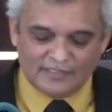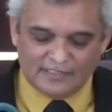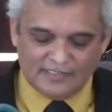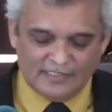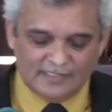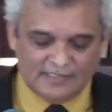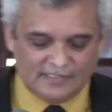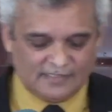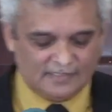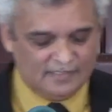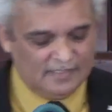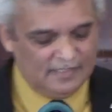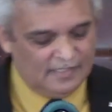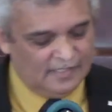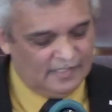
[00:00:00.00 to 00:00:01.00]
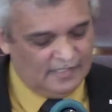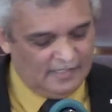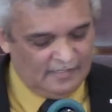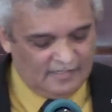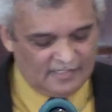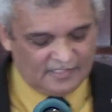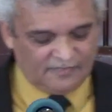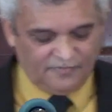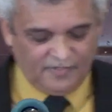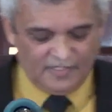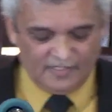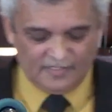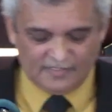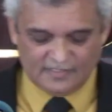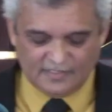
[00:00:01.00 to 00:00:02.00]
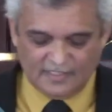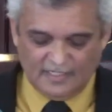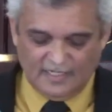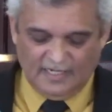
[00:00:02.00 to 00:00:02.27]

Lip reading: says in this verse,